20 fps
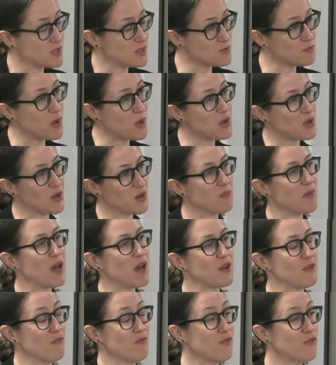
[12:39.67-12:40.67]
spoken
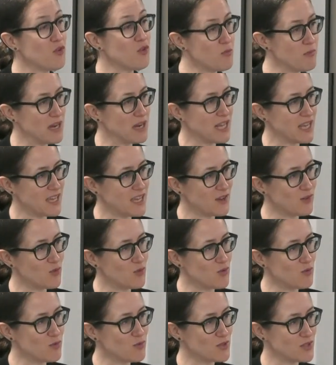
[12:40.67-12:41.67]
about informally,
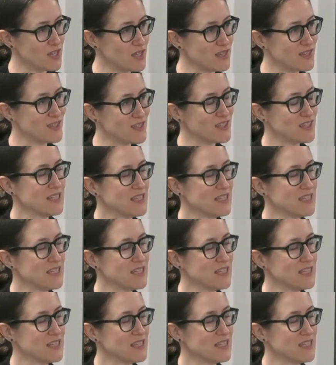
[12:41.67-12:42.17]
or was it